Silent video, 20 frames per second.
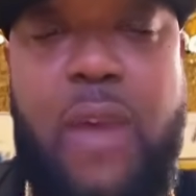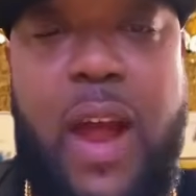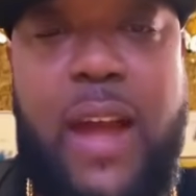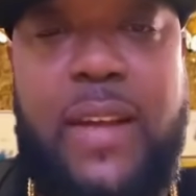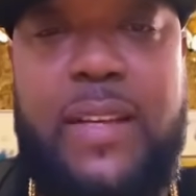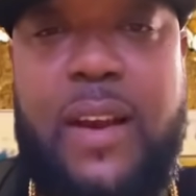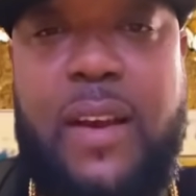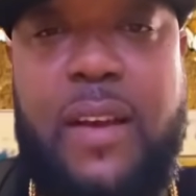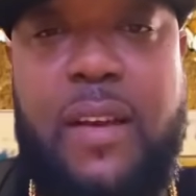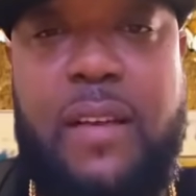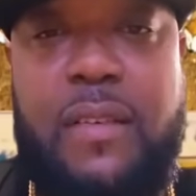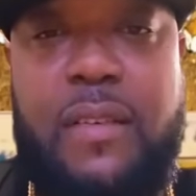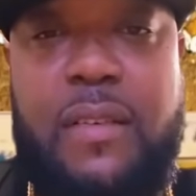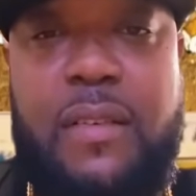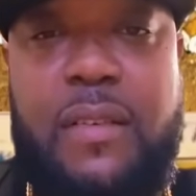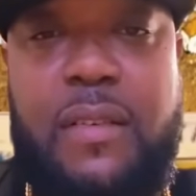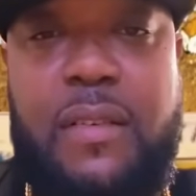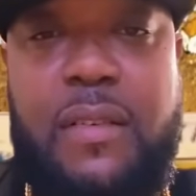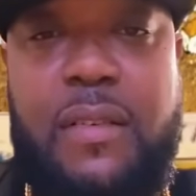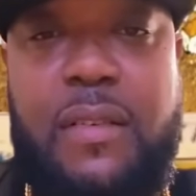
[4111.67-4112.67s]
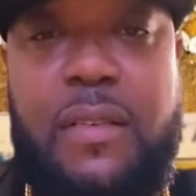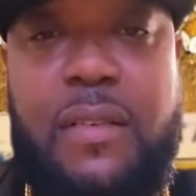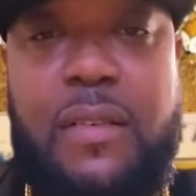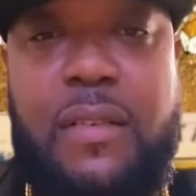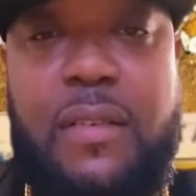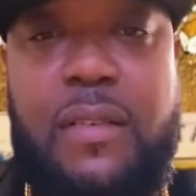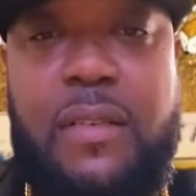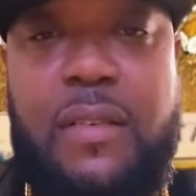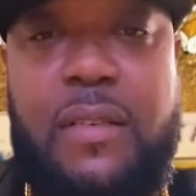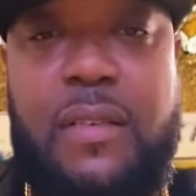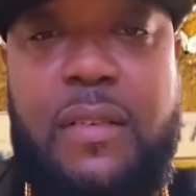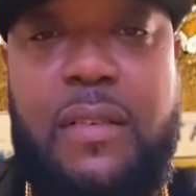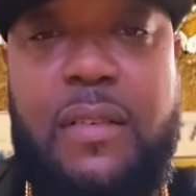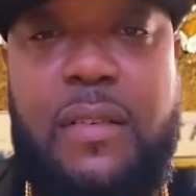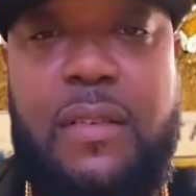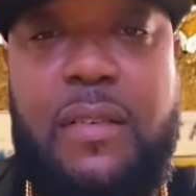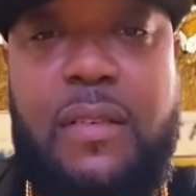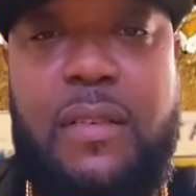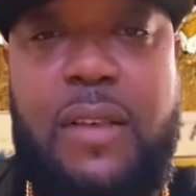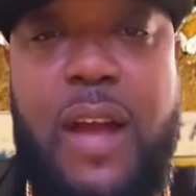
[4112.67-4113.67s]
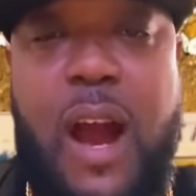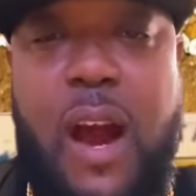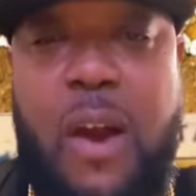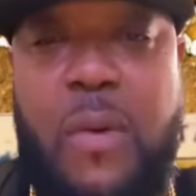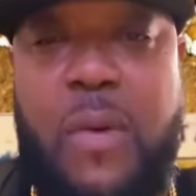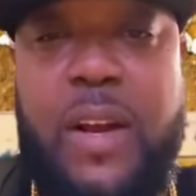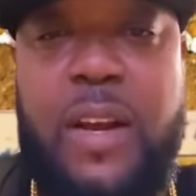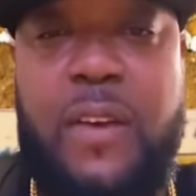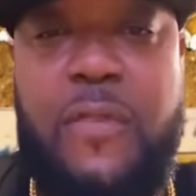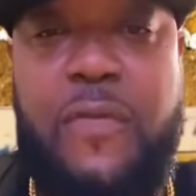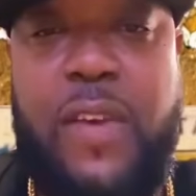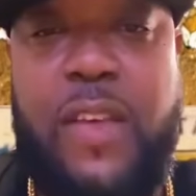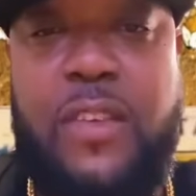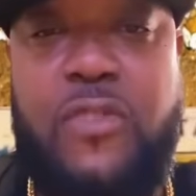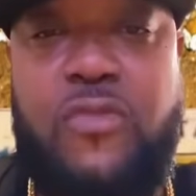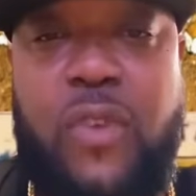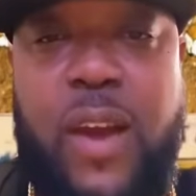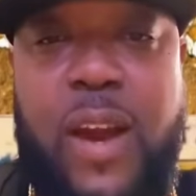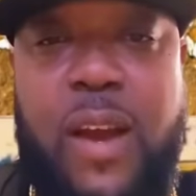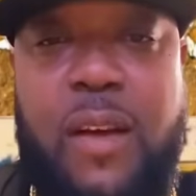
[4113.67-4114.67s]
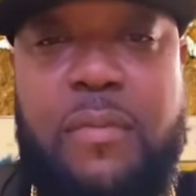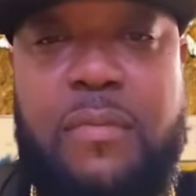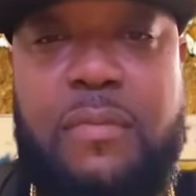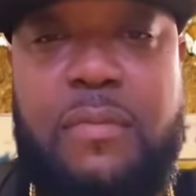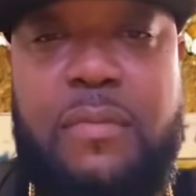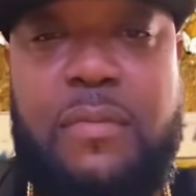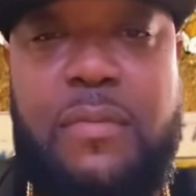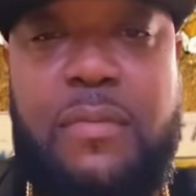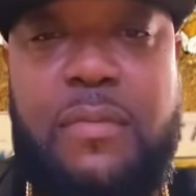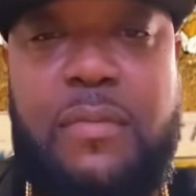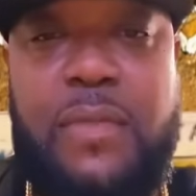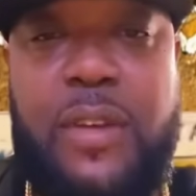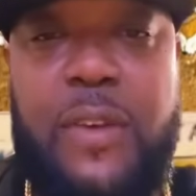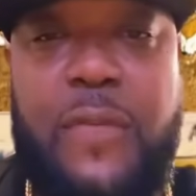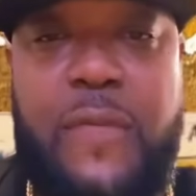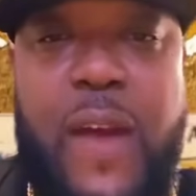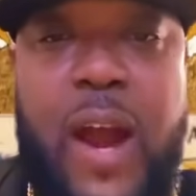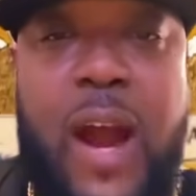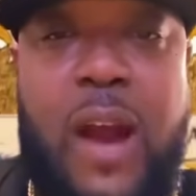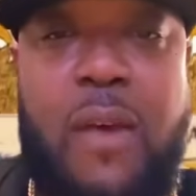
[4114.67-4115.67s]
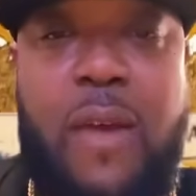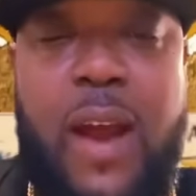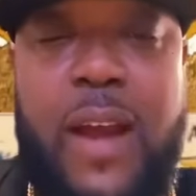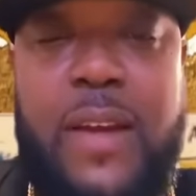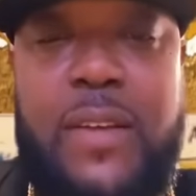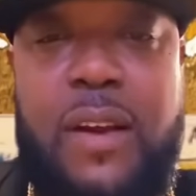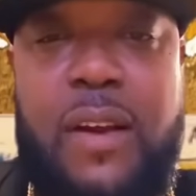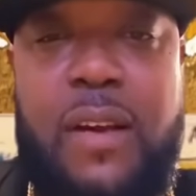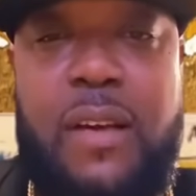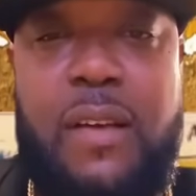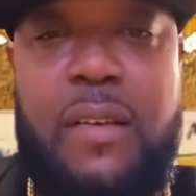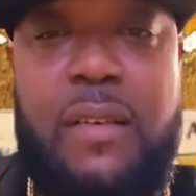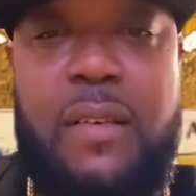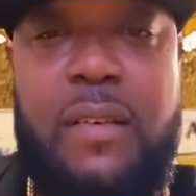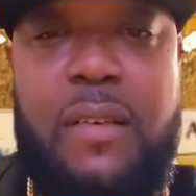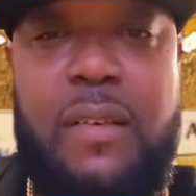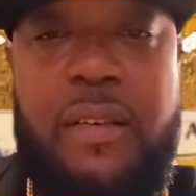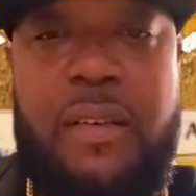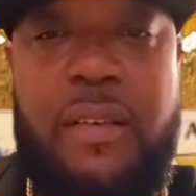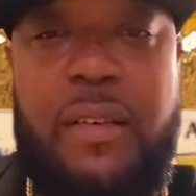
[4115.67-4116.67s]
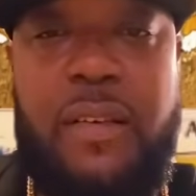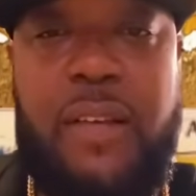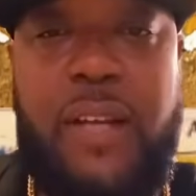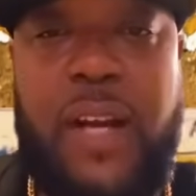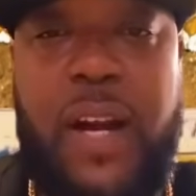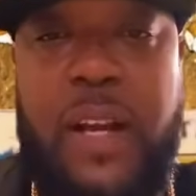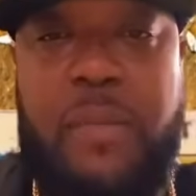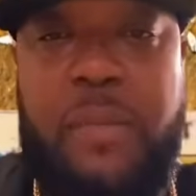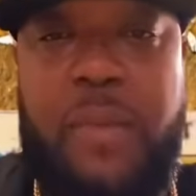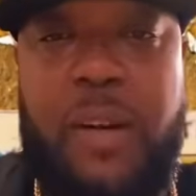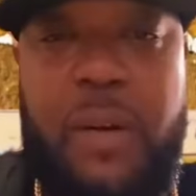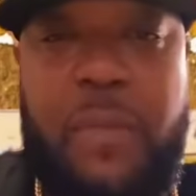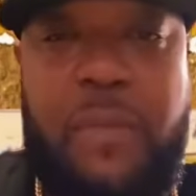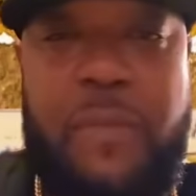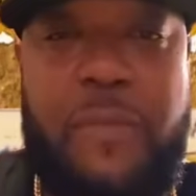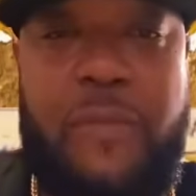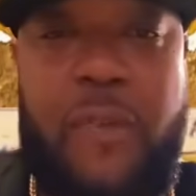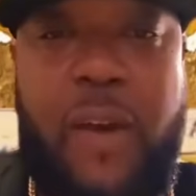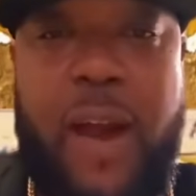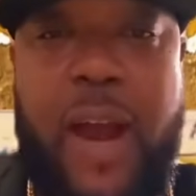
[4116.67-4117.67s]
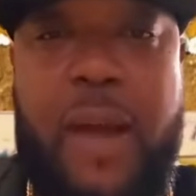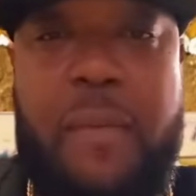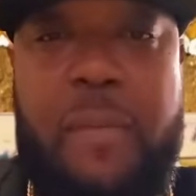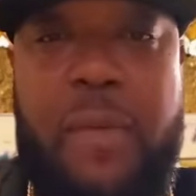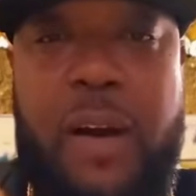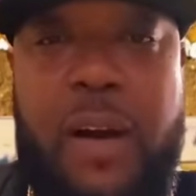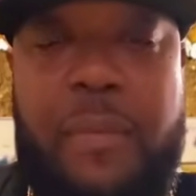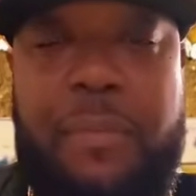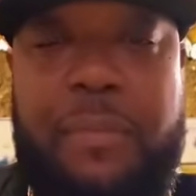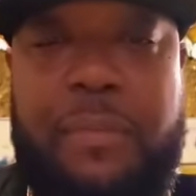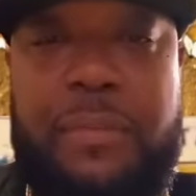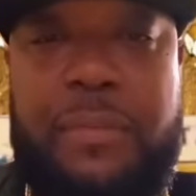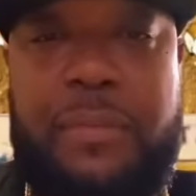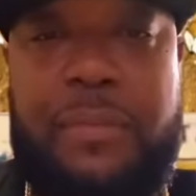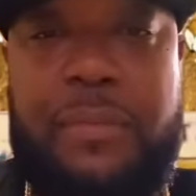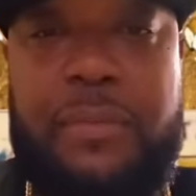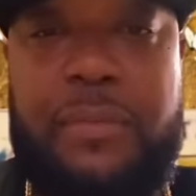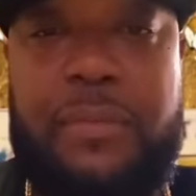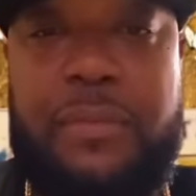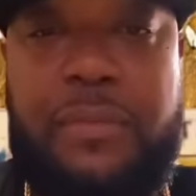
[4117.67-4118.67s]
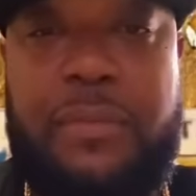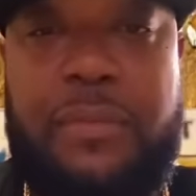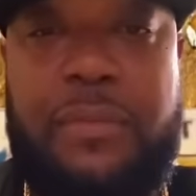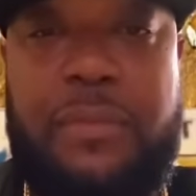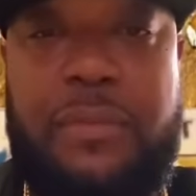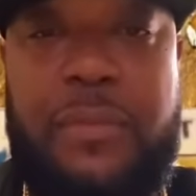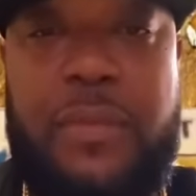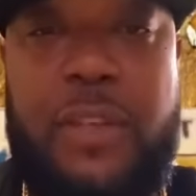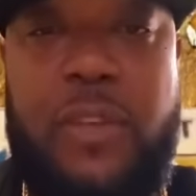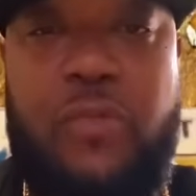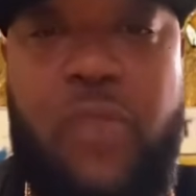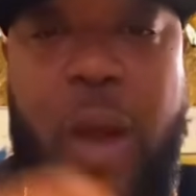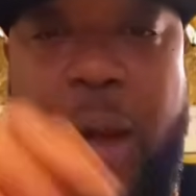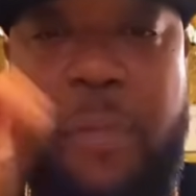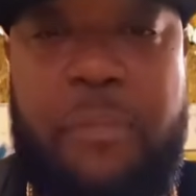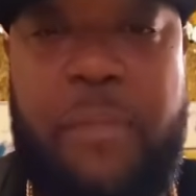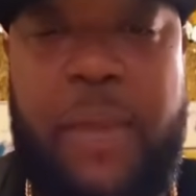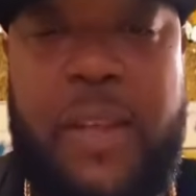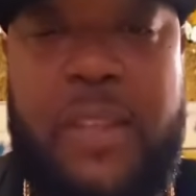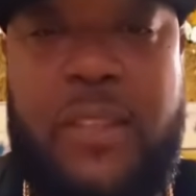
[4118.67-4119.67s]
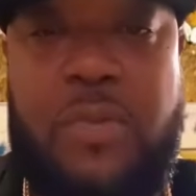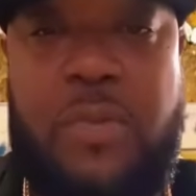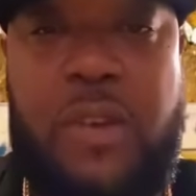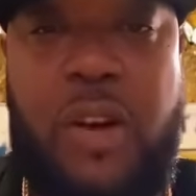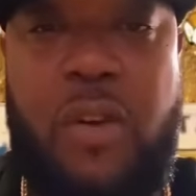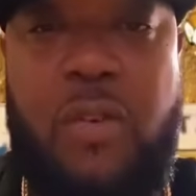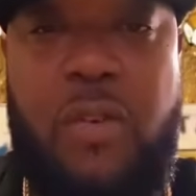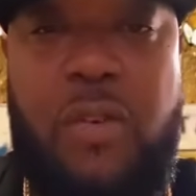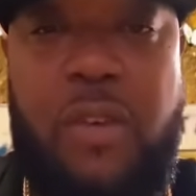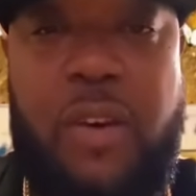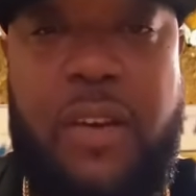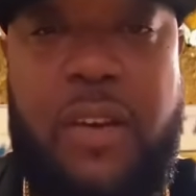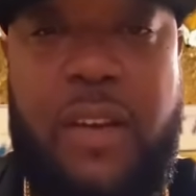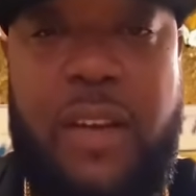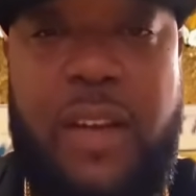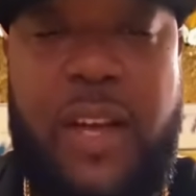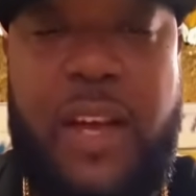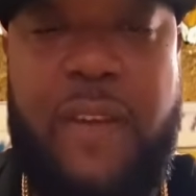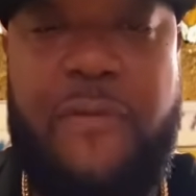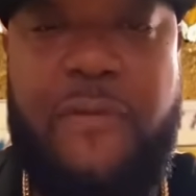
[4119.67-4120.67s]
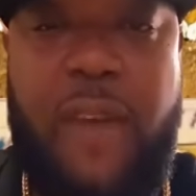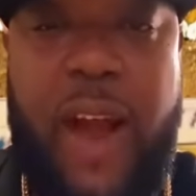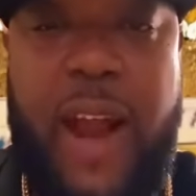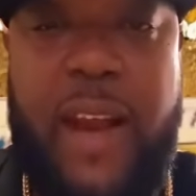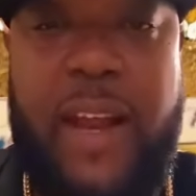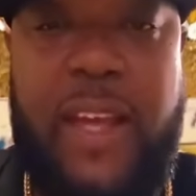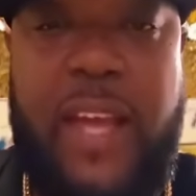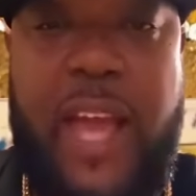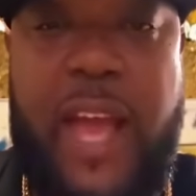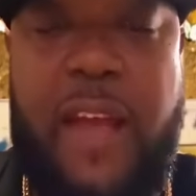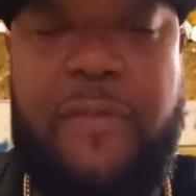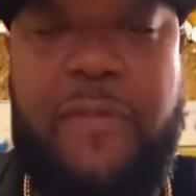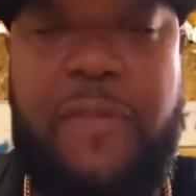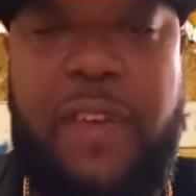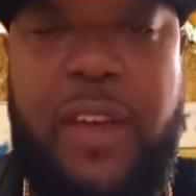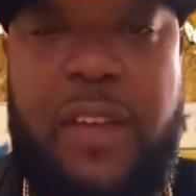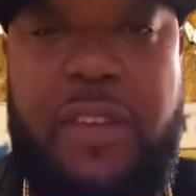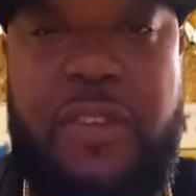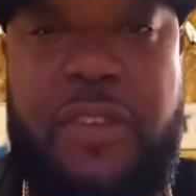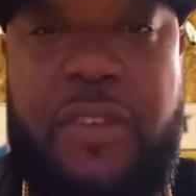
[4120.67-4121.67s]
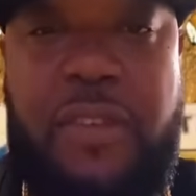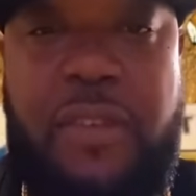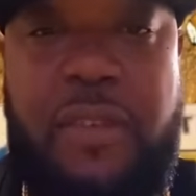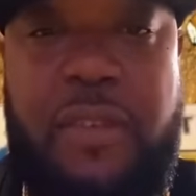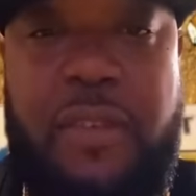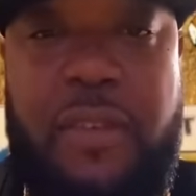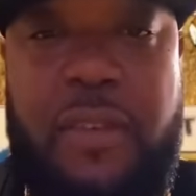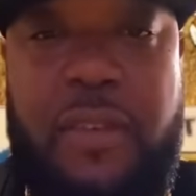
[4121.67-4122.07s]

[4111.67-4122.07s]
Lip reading: Right there. Already in the fish trap. The fire right there. Gut him up, fry him up. Drop him in some corn and fry that catfish.